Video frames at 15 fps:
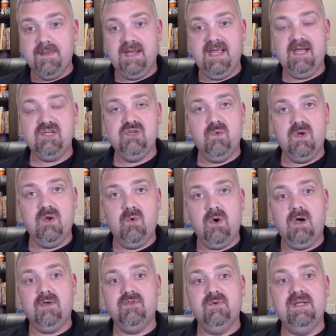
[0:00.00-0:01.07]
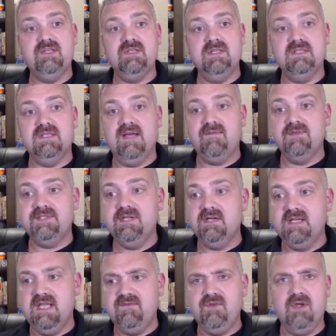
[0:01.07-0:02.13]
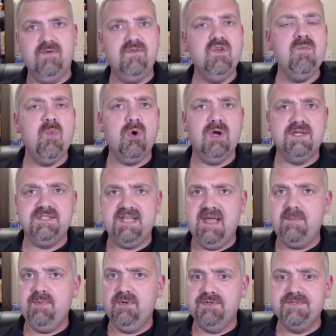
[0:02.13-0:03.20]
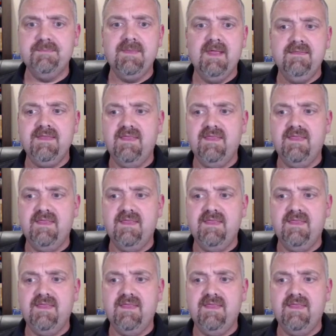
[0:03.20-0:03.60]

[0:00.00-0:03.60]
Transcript: but I actually want to walk through each of these levels here and give you a few more examples